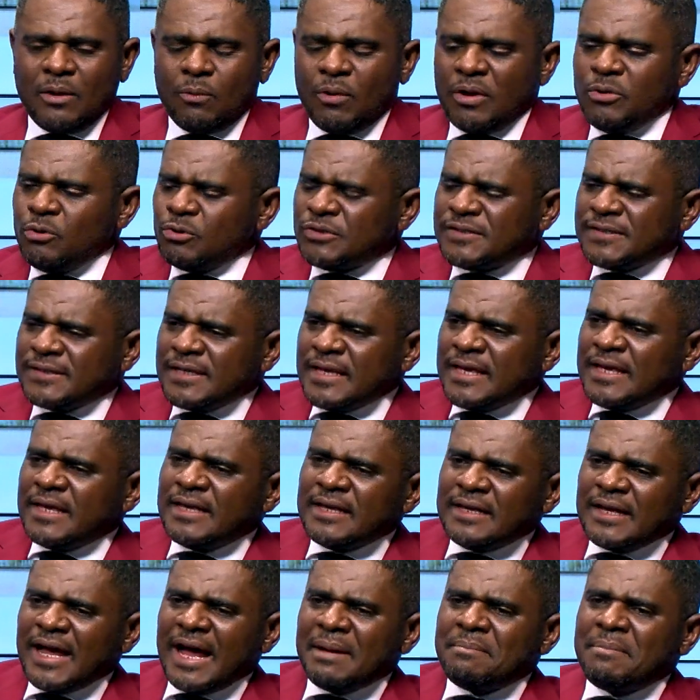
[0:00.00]
When you
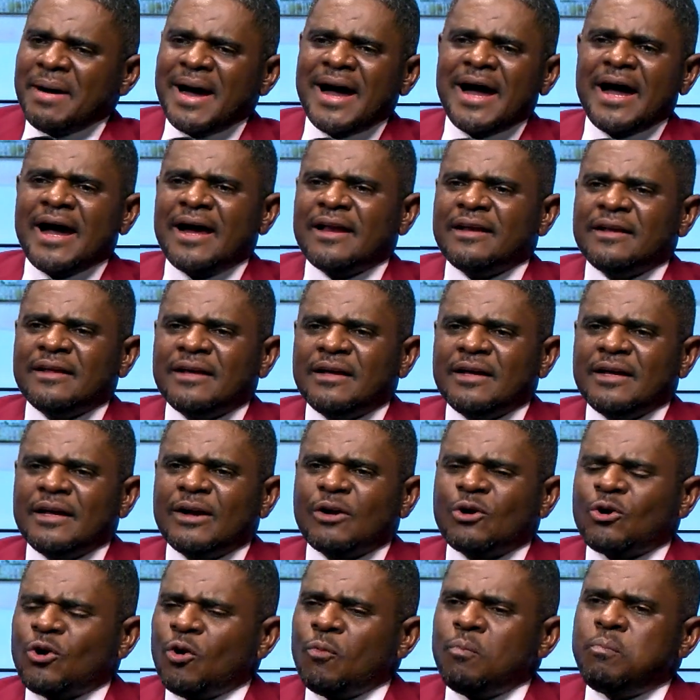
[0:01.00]
see a man
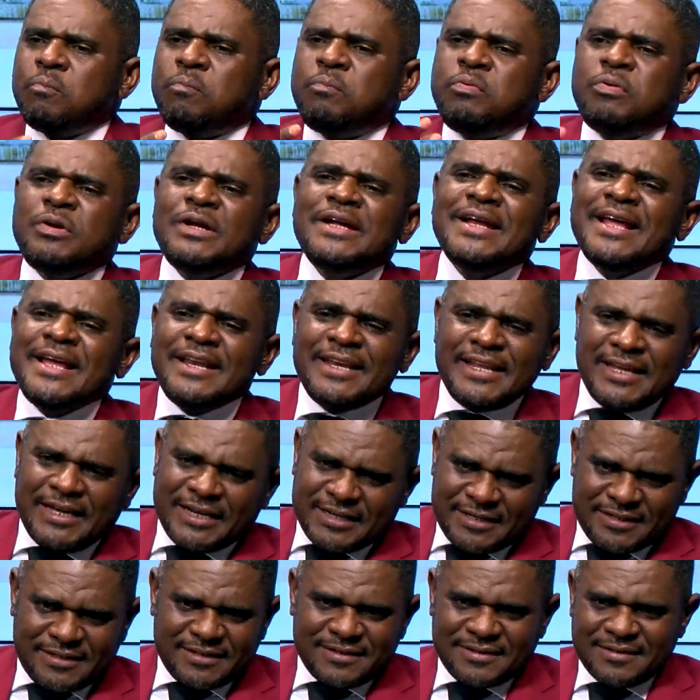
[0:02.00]

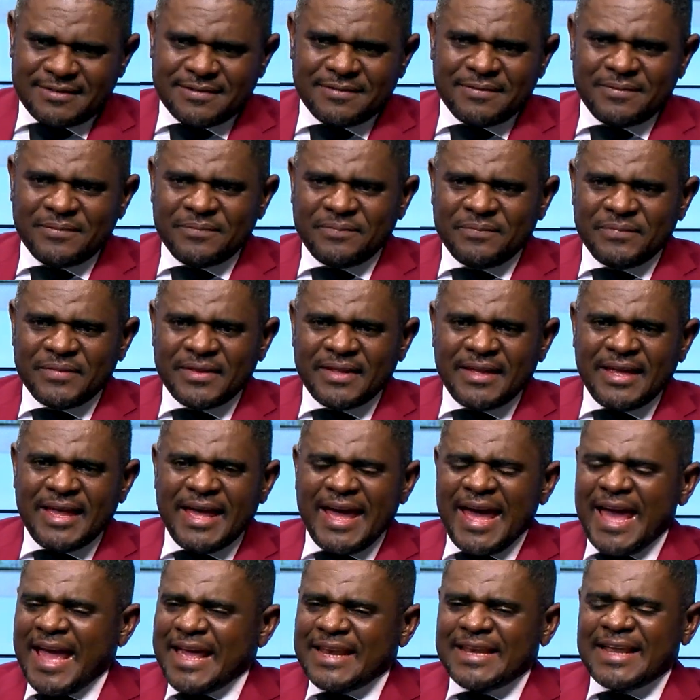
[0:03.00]
complaining
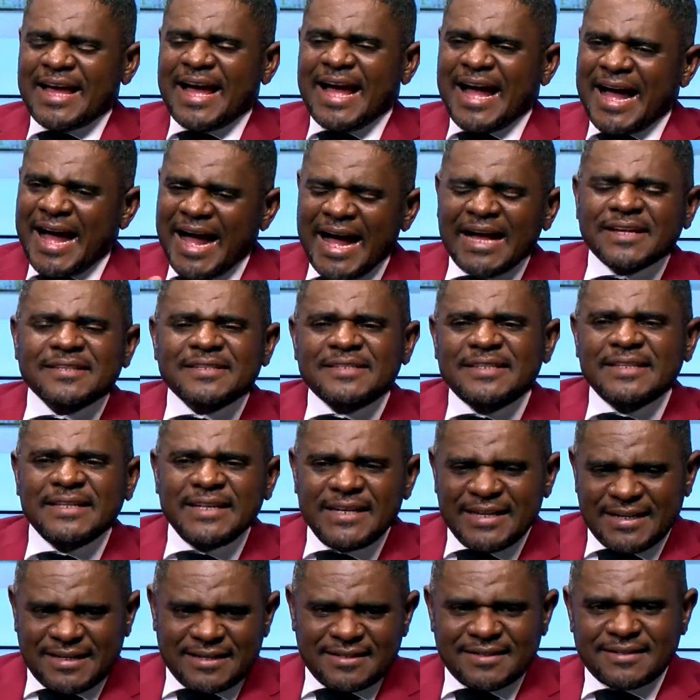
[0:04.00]
and
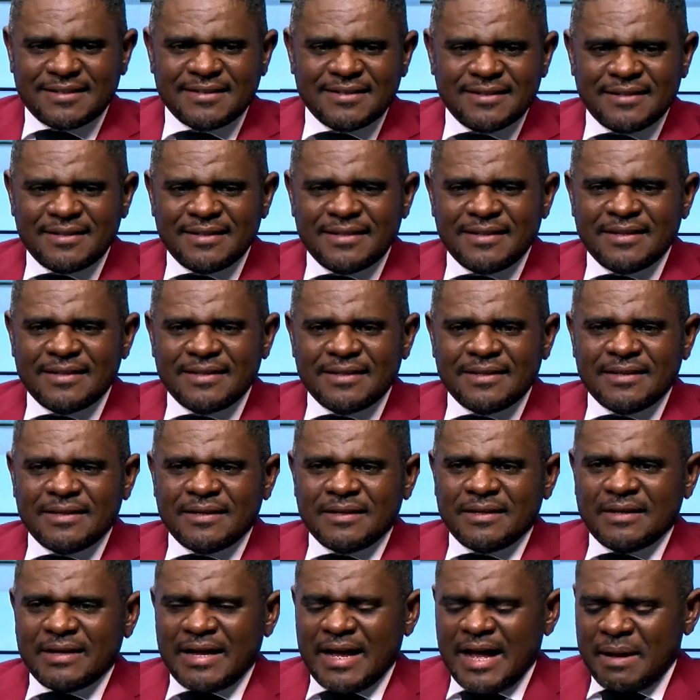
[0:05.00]
hustling
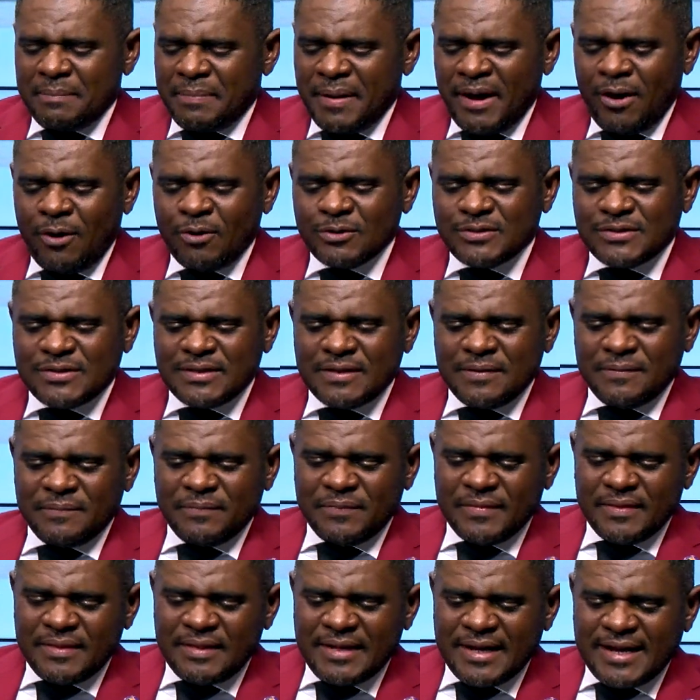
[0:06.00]
about
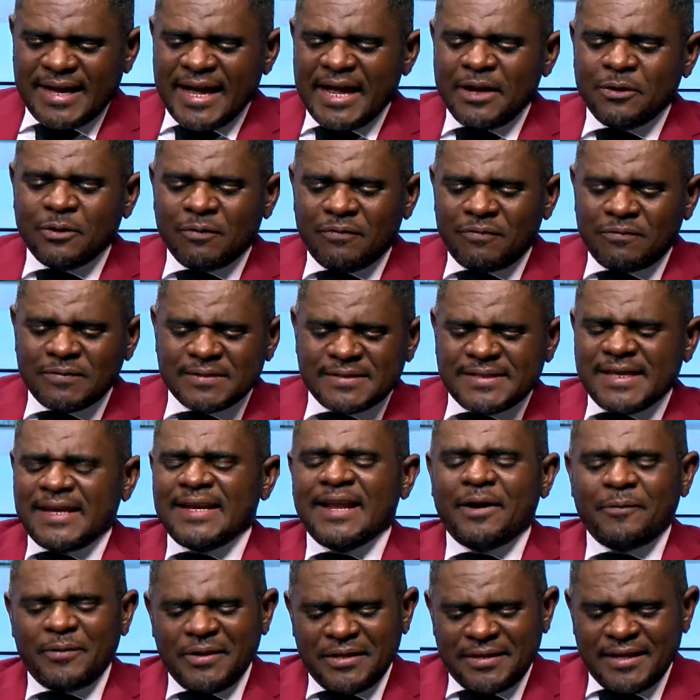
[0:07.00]
the kind of
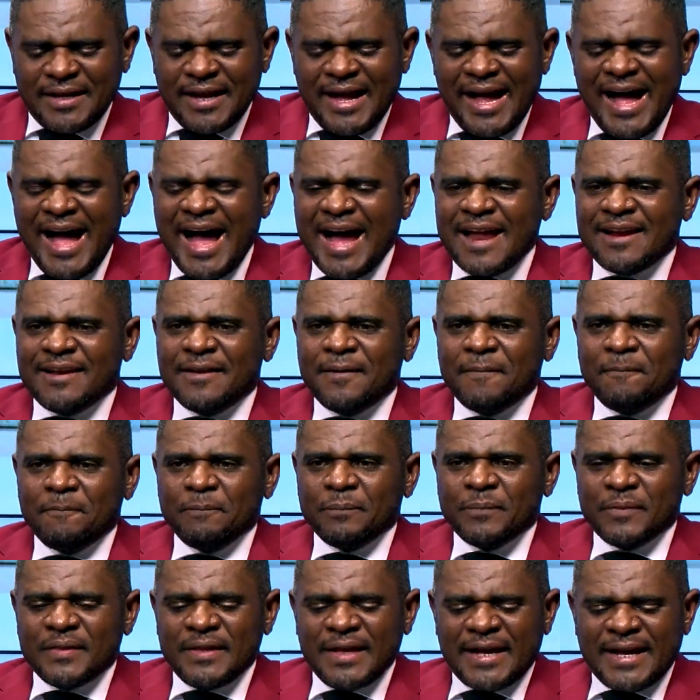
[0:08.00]
salary they earn,
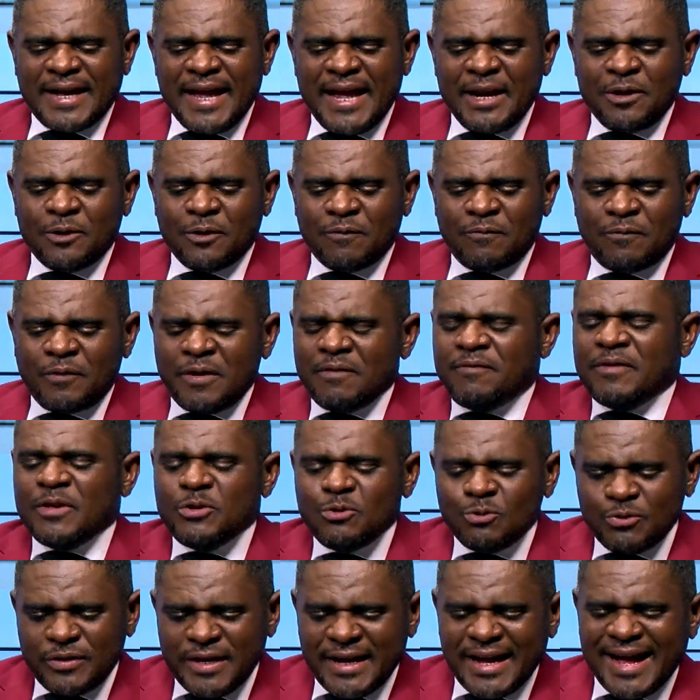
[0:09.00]
the kind of
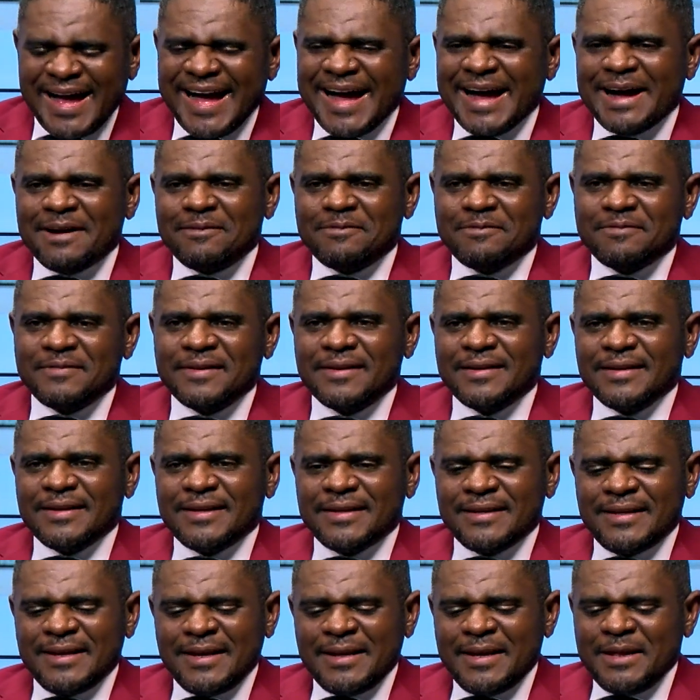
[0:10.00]
revenue they have,
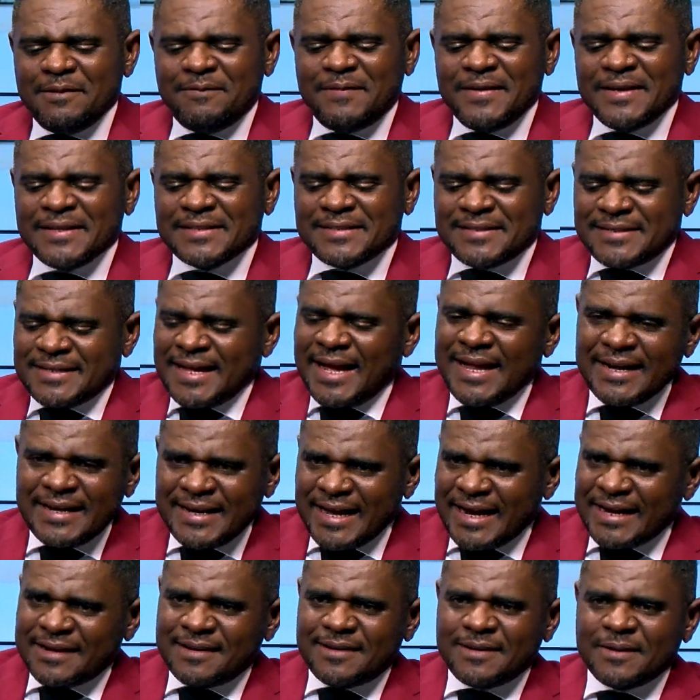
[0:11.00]
the living
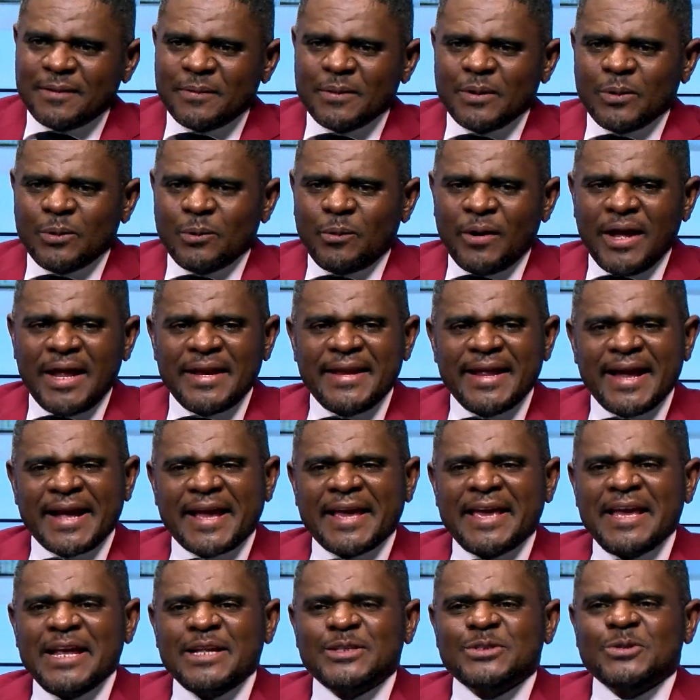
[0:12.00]
standard where their
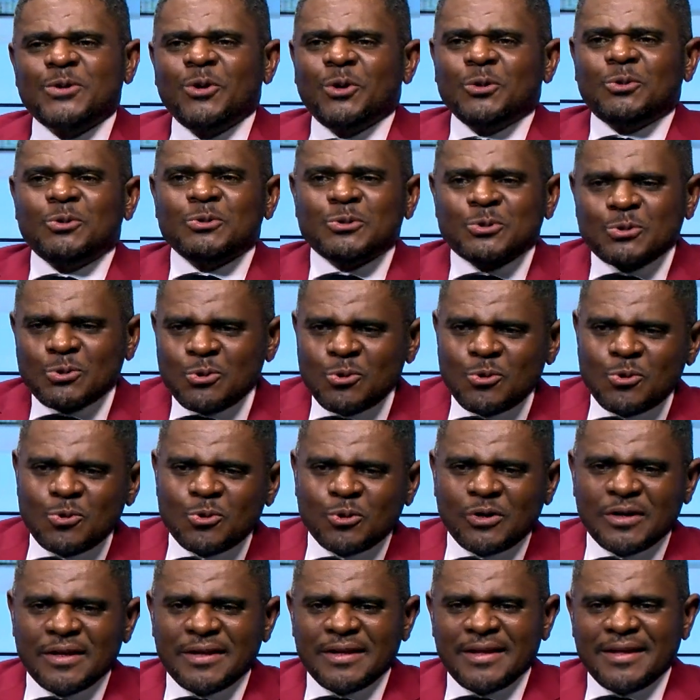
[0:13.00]
kids go to
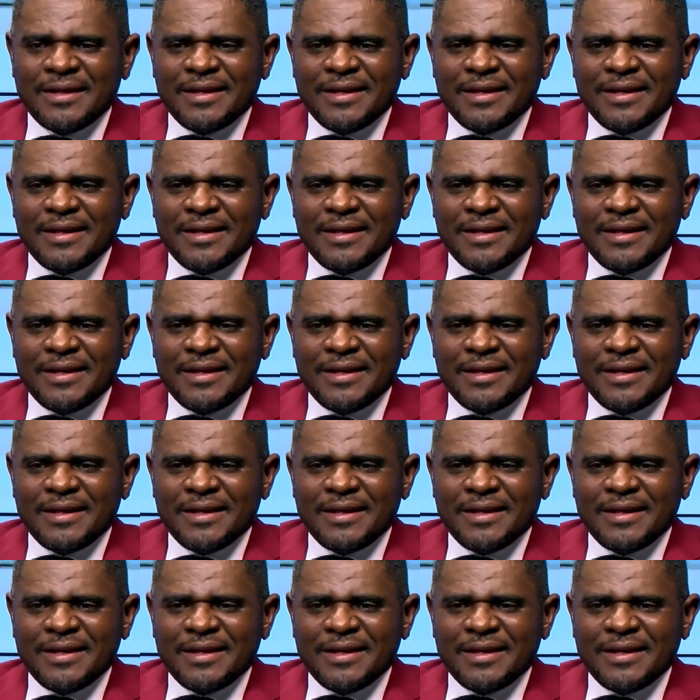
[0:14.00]
school,